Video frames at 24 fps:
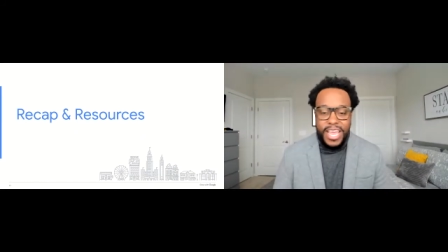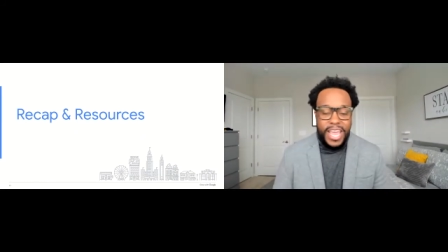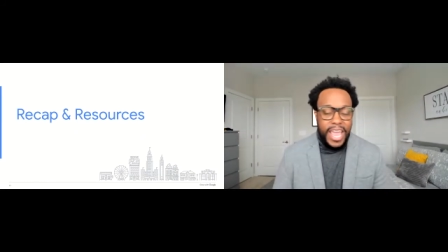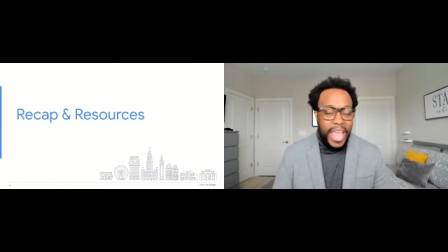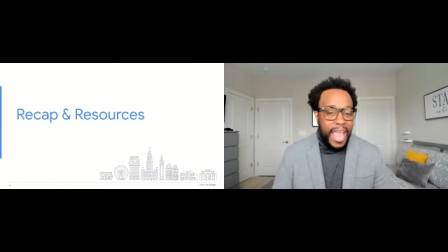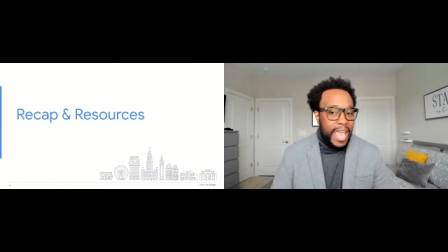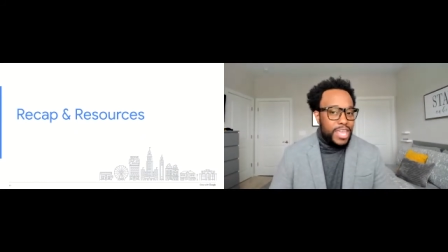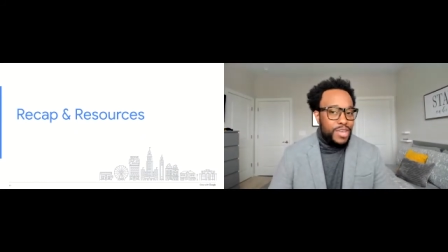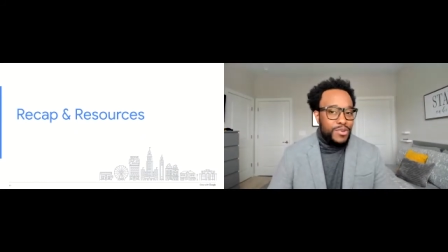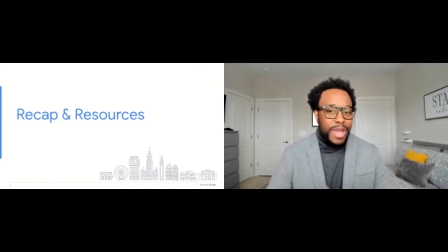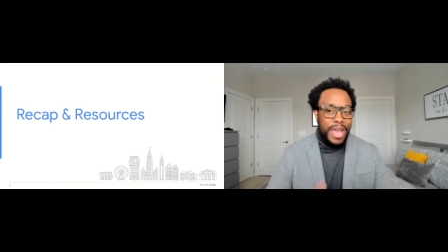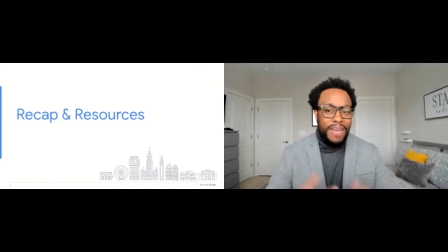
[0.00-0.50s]

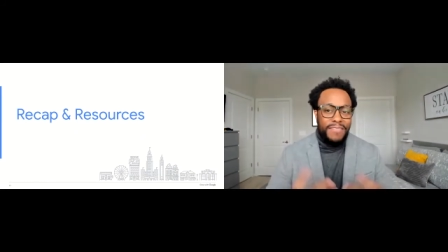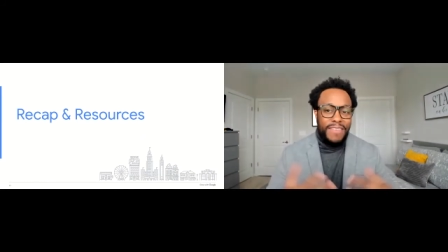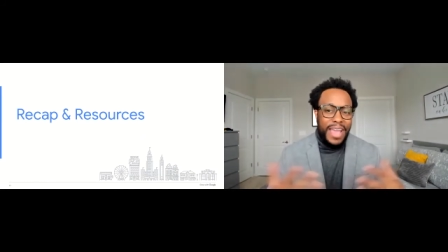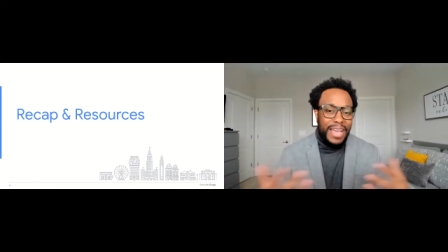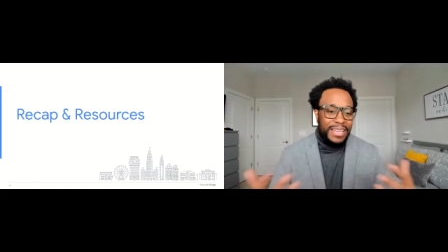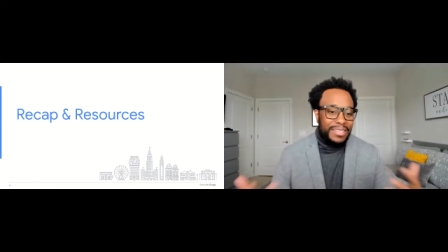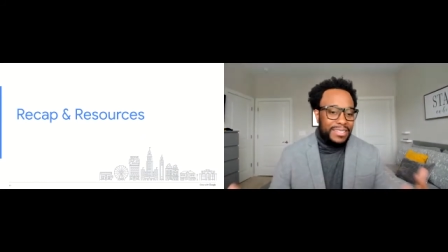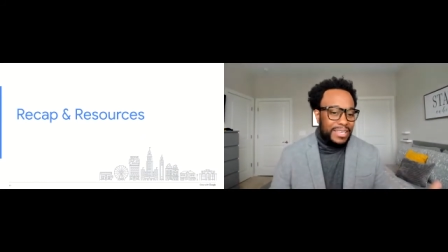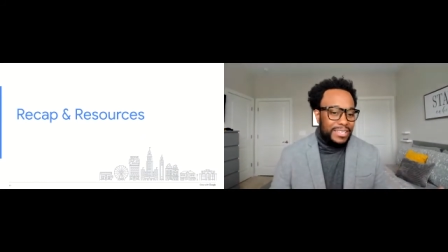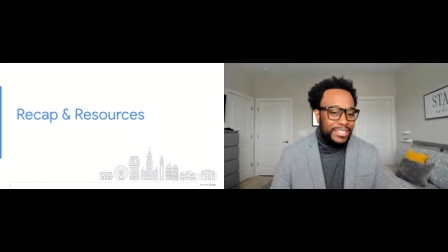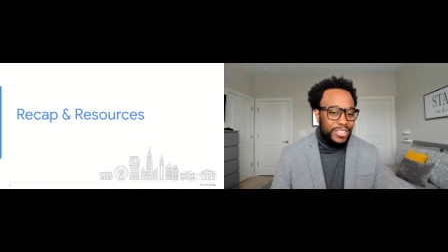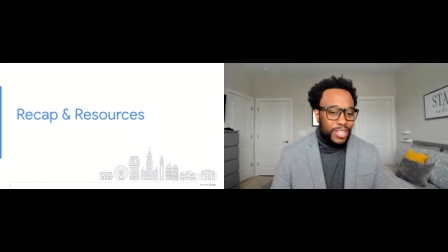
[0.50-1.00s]
and you have
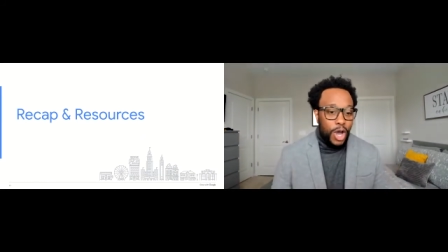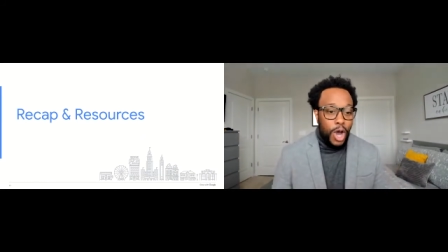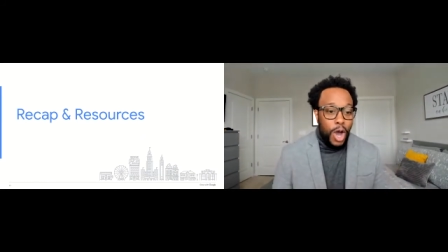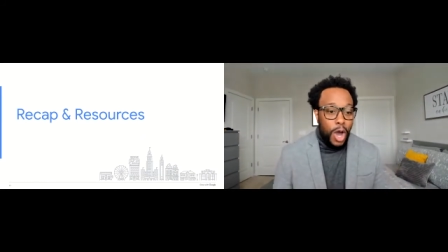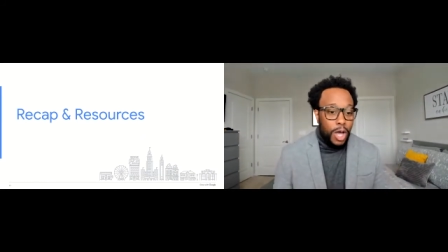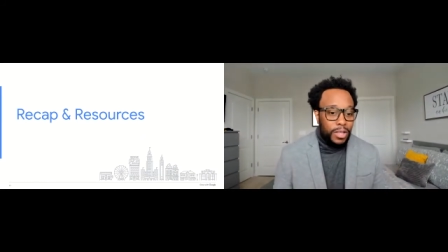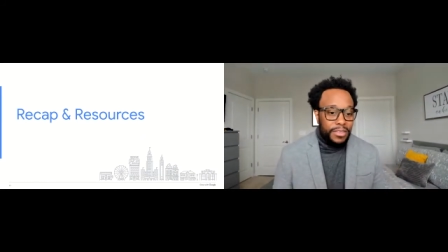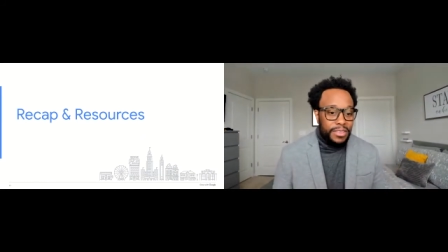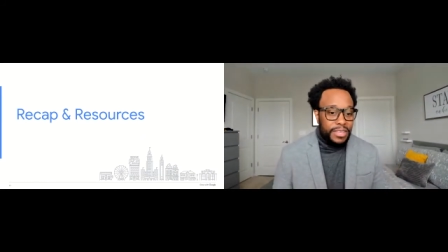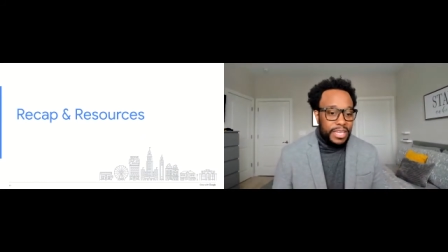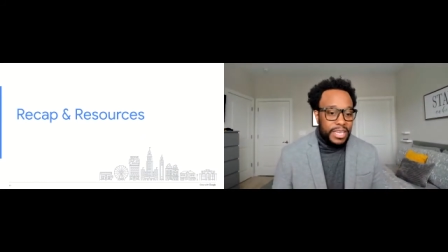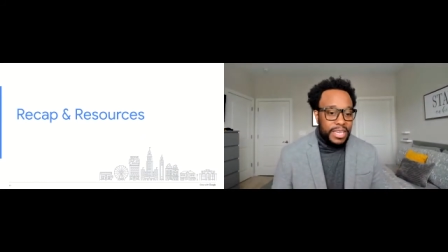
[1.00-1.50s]
access to all
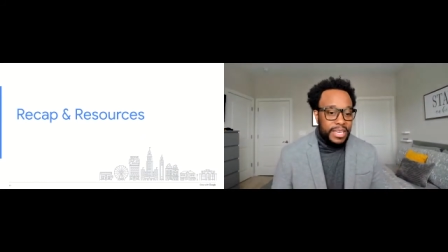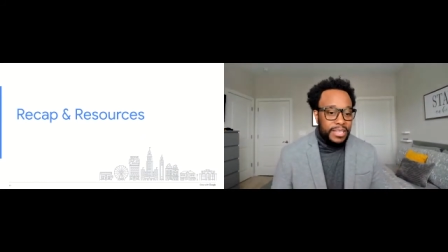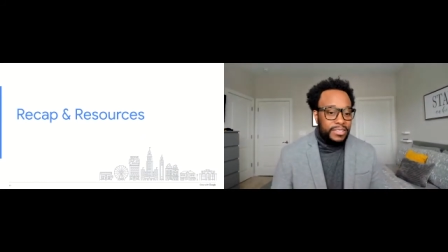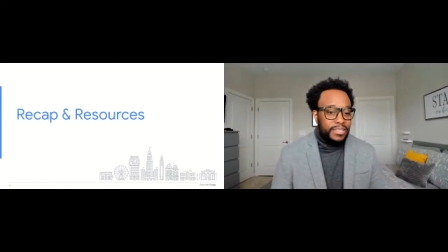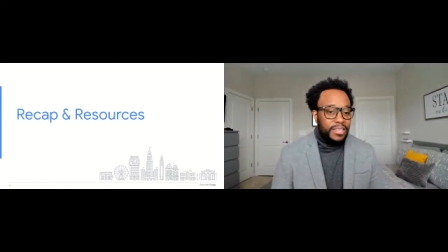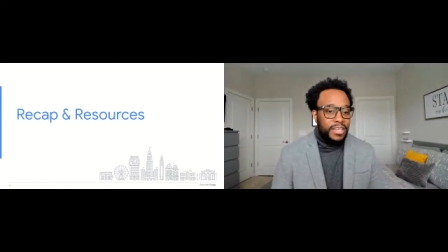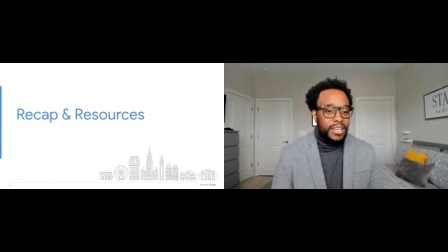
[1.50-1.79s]
of these